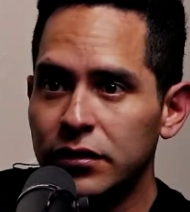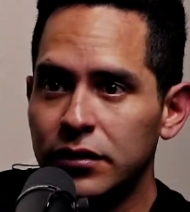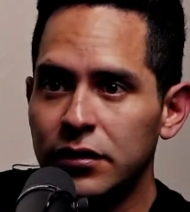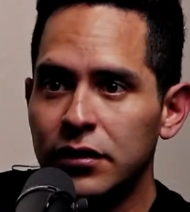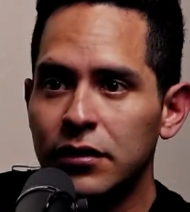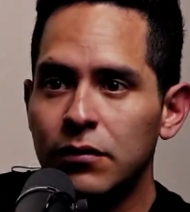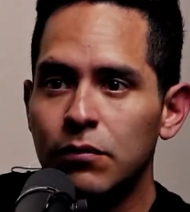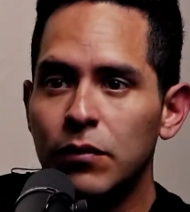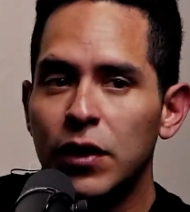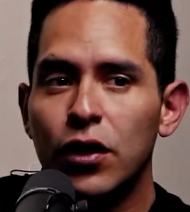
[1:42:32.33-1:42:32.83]

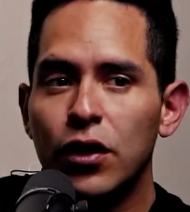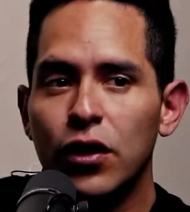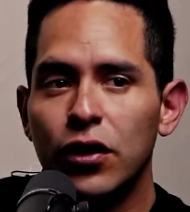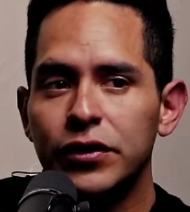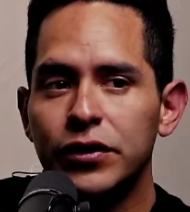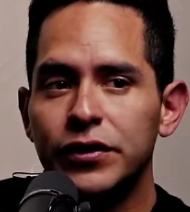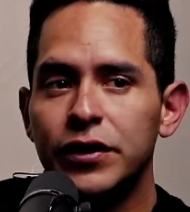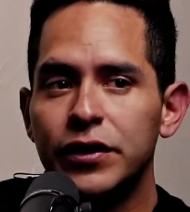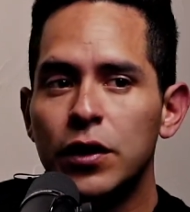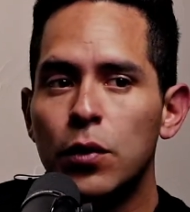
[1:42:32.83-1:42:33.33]

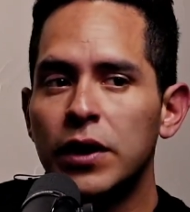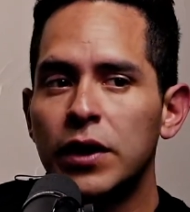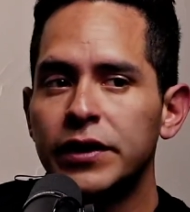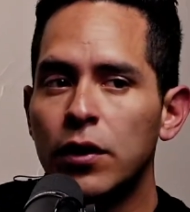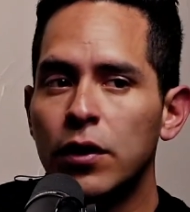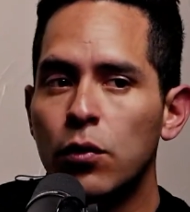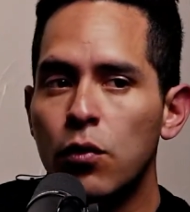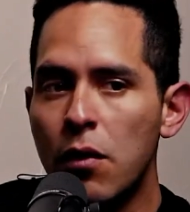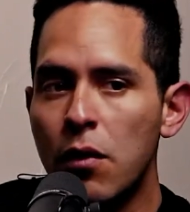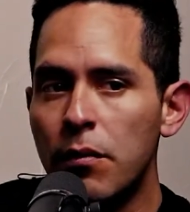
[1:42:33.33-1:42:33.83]
because there was a
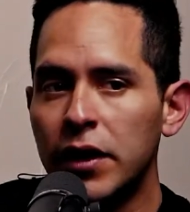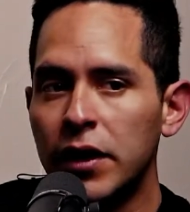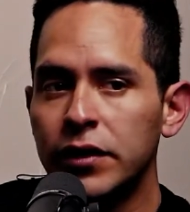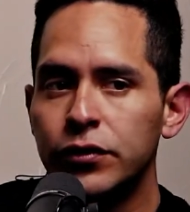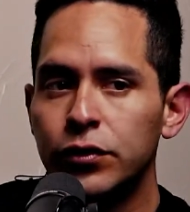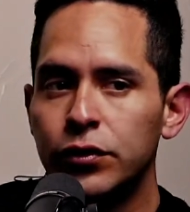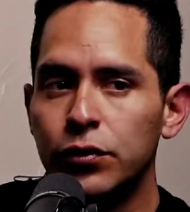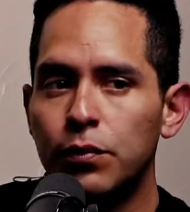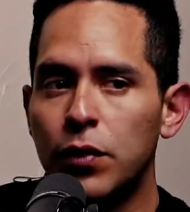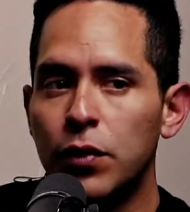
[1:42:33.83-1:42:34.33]
woman
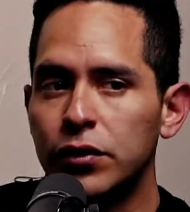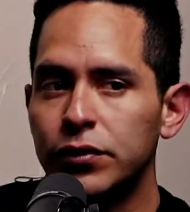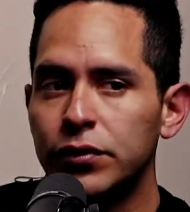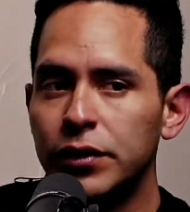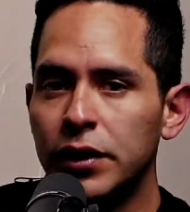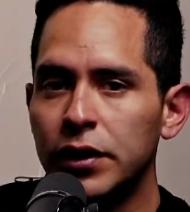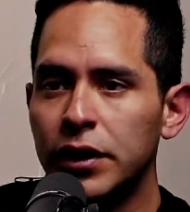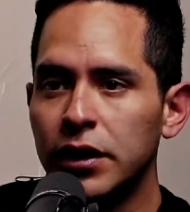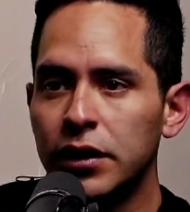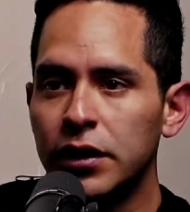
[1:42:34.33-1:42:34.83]

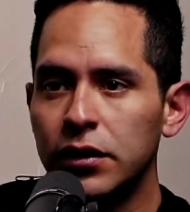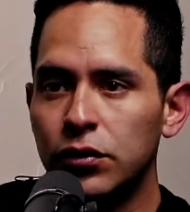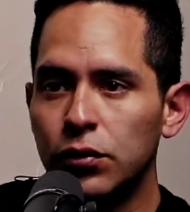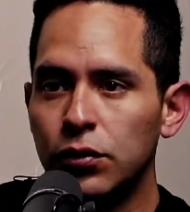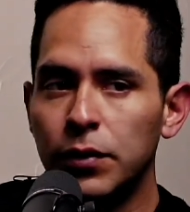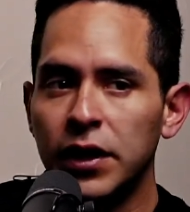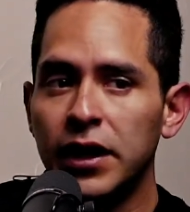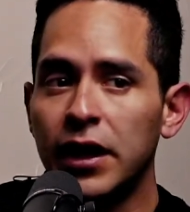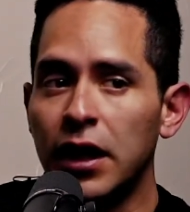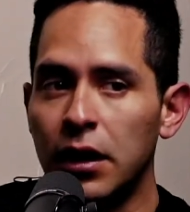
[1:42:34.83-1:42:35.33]
supposedly to
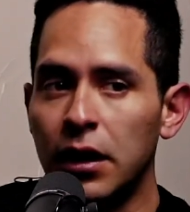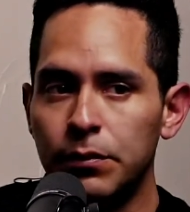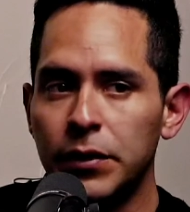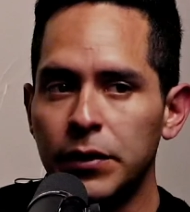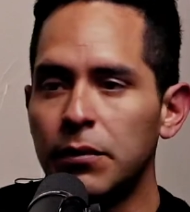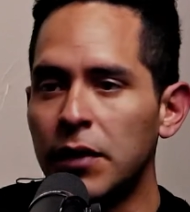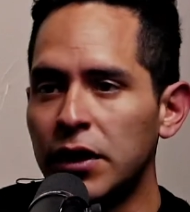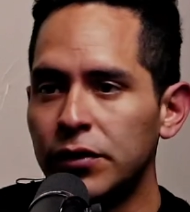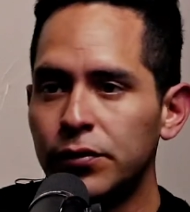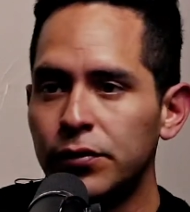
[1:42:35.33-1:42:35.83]
be helping
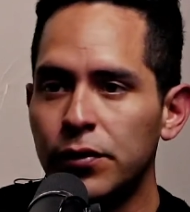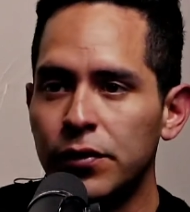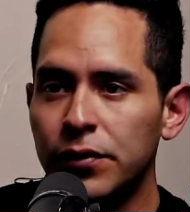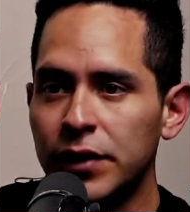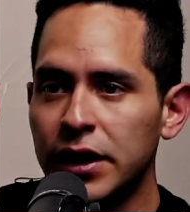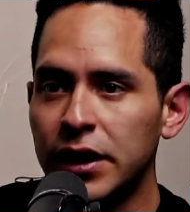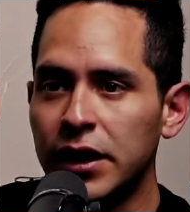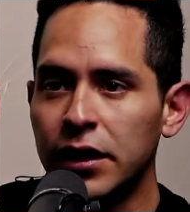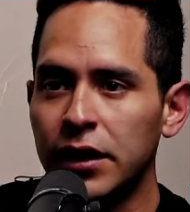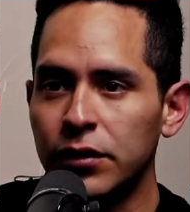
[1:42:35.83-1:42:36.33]
Maestro
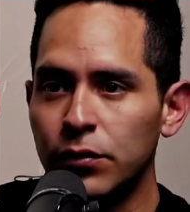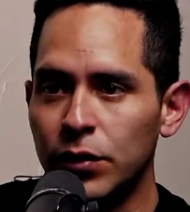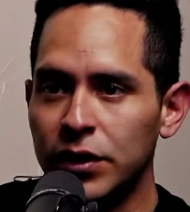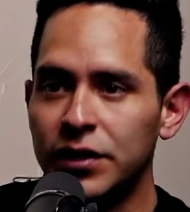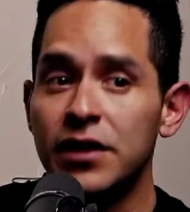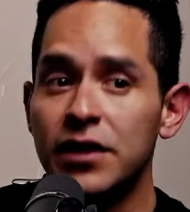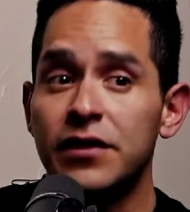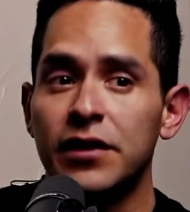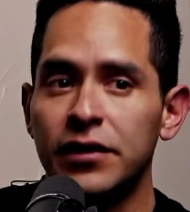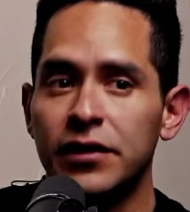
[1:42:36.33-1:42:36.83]
Enrique with the
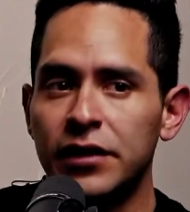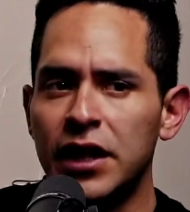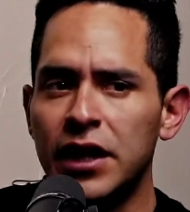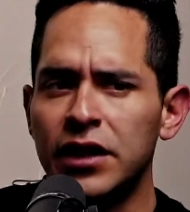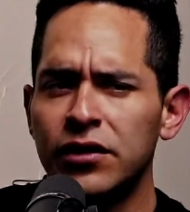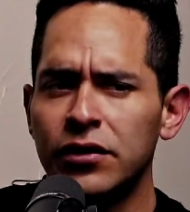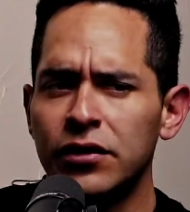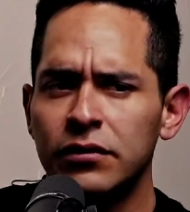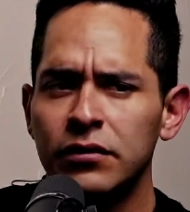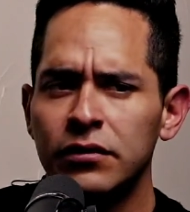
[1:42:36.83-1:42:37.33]

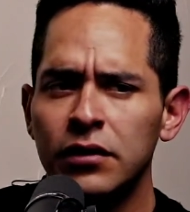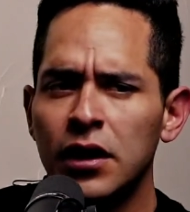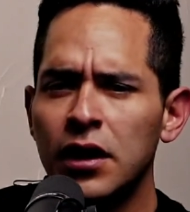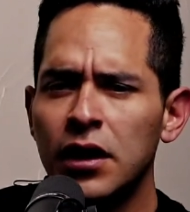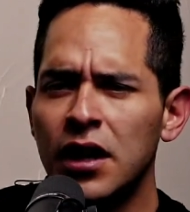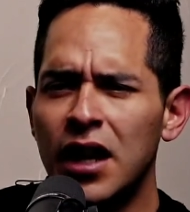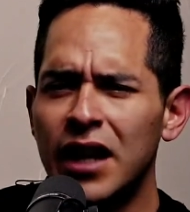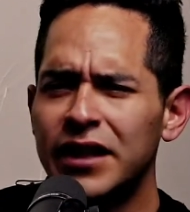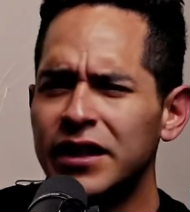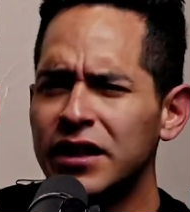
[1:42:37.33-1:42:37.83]
translation.
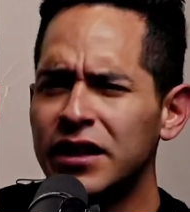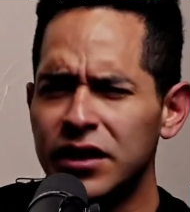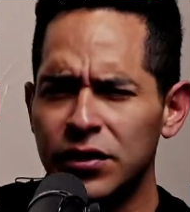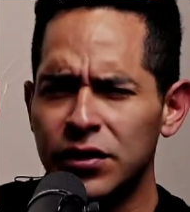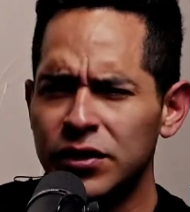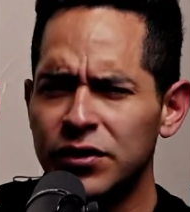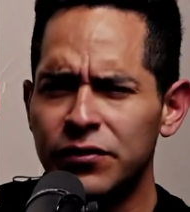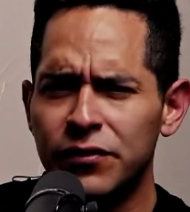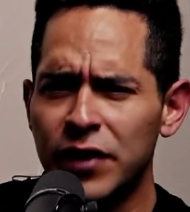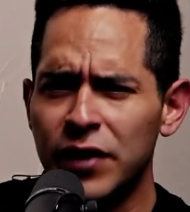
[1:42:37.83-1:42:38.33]
I think she
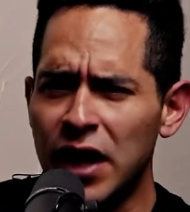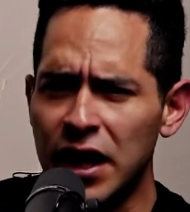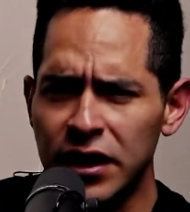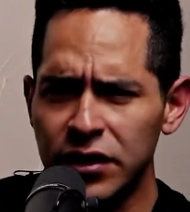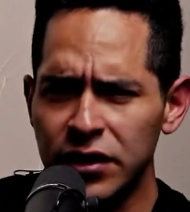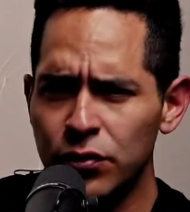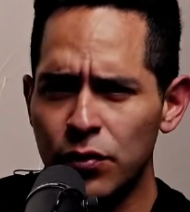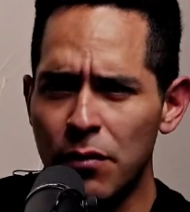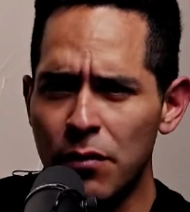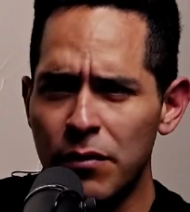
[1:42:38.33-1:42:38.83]
was French
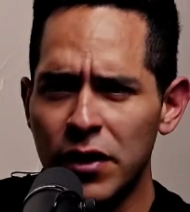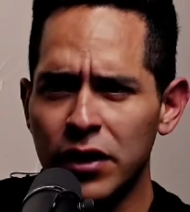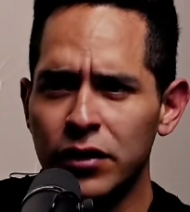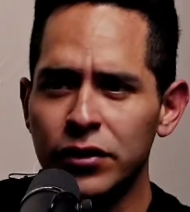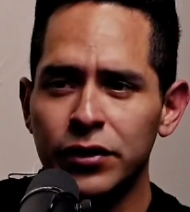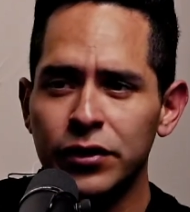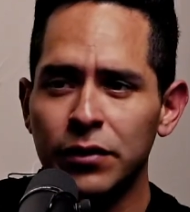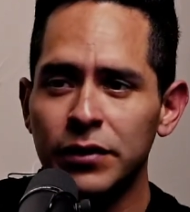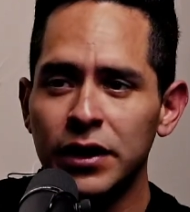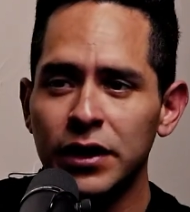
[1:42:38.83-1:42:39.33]
woman or
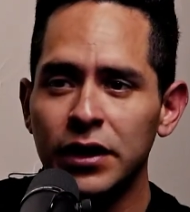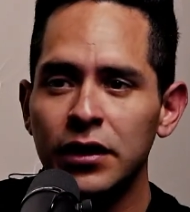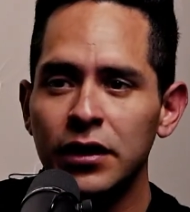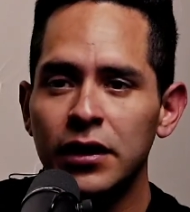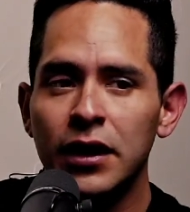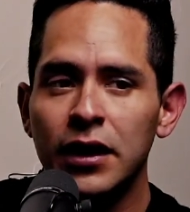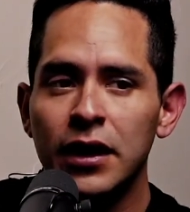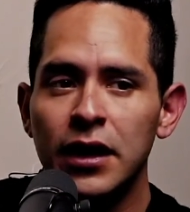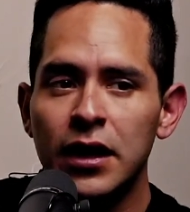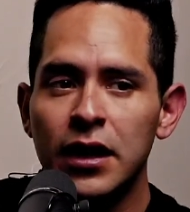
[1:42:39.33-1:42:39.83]
something,
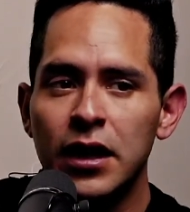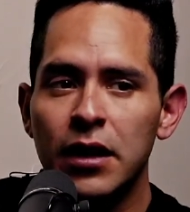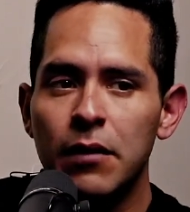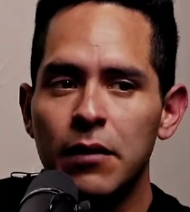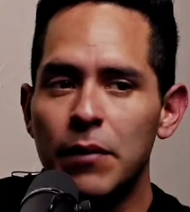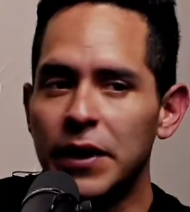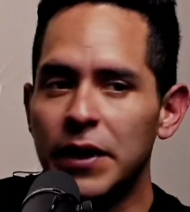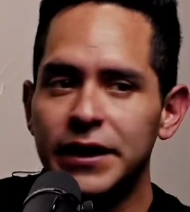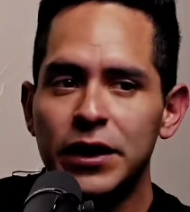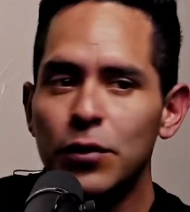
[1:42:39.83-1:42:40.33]

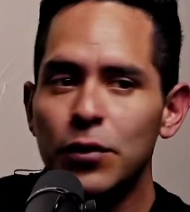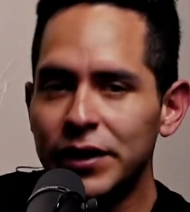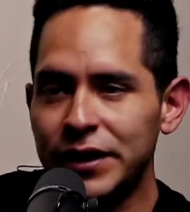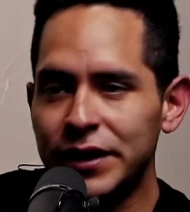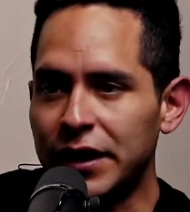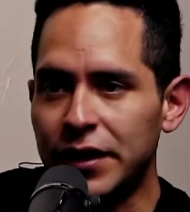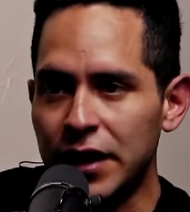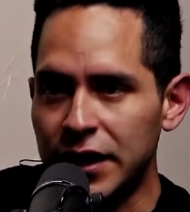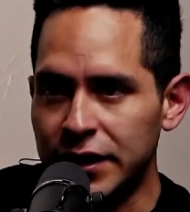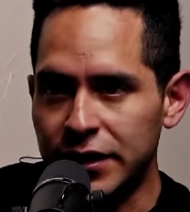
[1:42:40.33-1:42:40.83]
but she was a
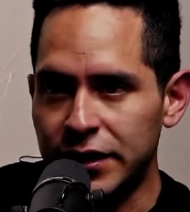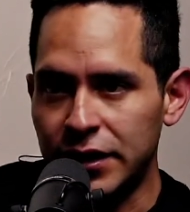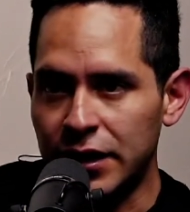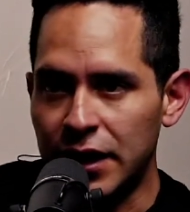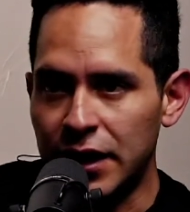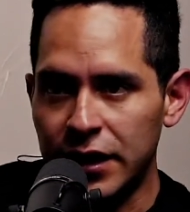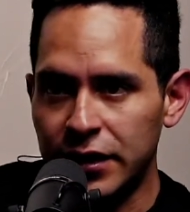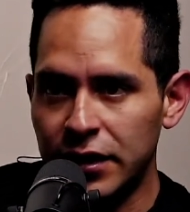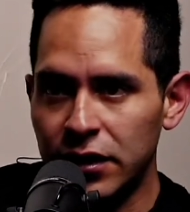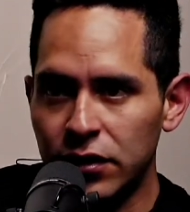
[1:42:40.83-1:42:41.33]
crazy
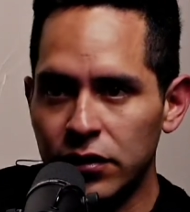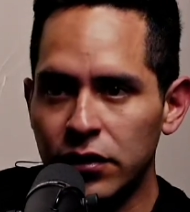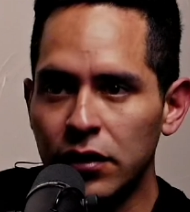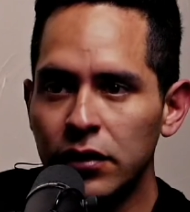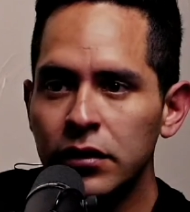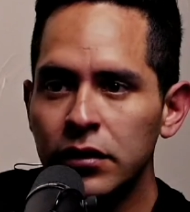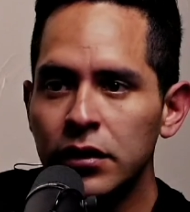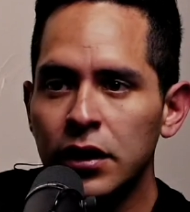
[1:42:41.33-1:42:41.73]
lady, you know.